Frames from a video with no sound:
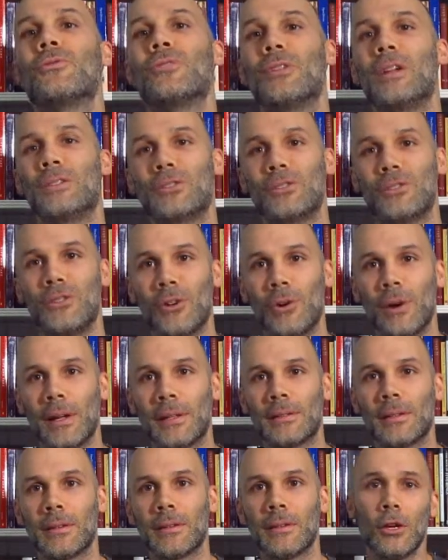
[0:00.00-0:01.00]
Let's do
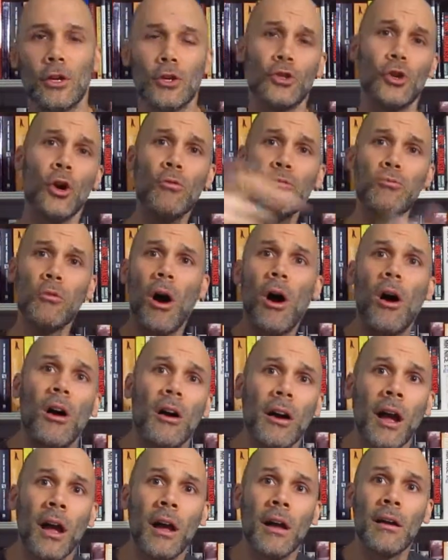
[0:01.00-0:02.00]
it. You're
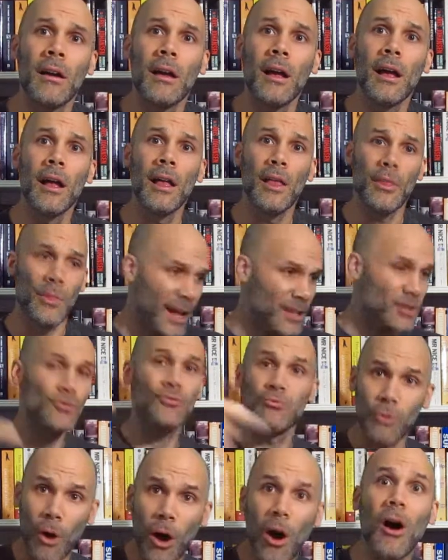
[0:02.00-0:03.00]
wrong. That's
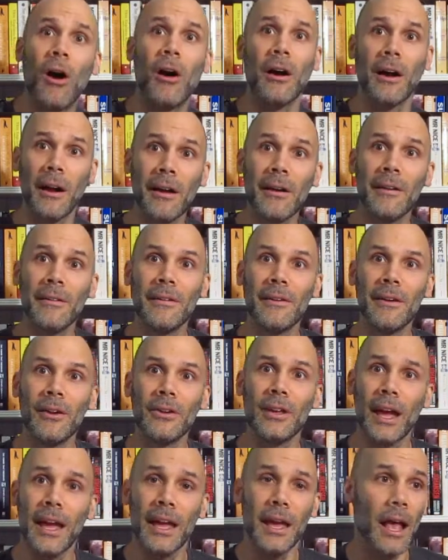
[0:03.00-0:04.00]
wrong.
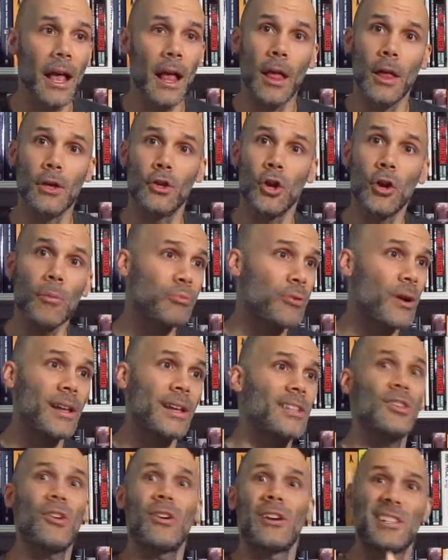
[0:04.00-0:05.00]
Okay? Your
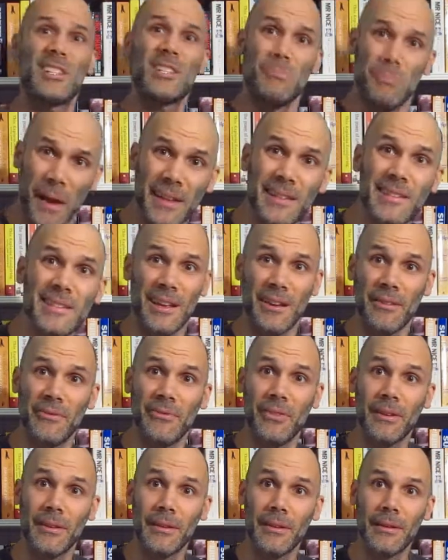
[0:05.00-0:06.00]
products are
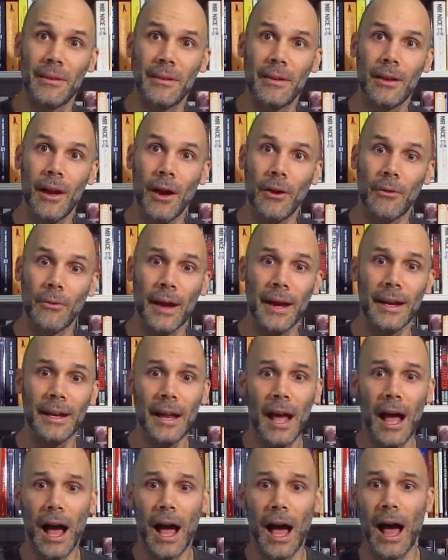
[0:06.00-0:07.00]
expensive. All right?
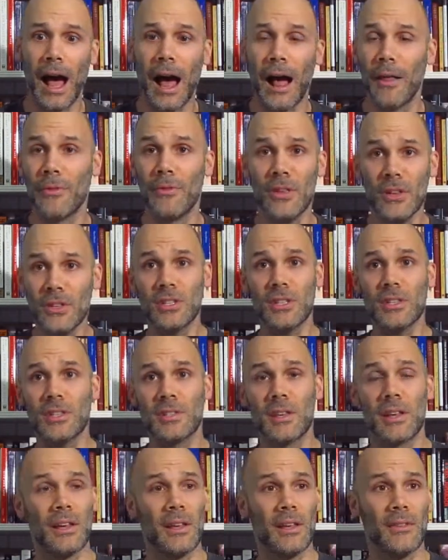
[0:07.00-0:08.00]
This
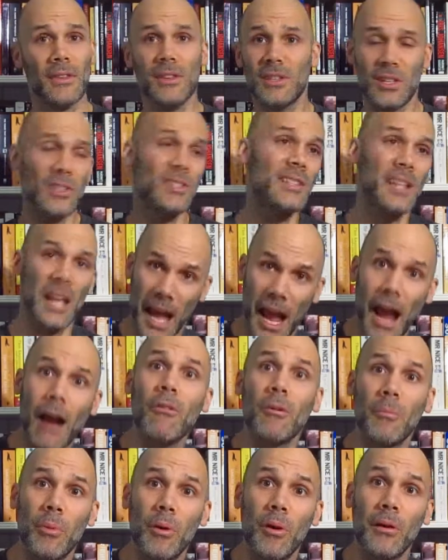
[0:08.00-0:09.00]
is
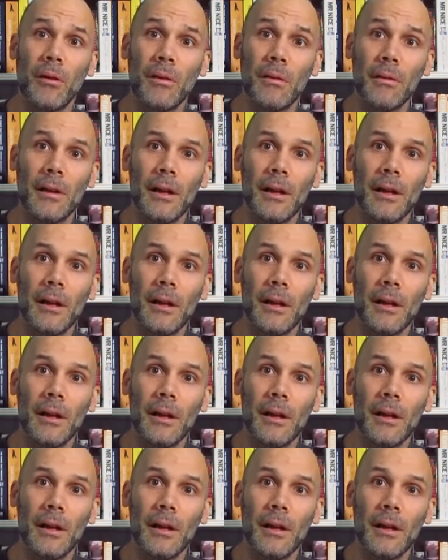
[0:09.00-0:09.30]
terrible.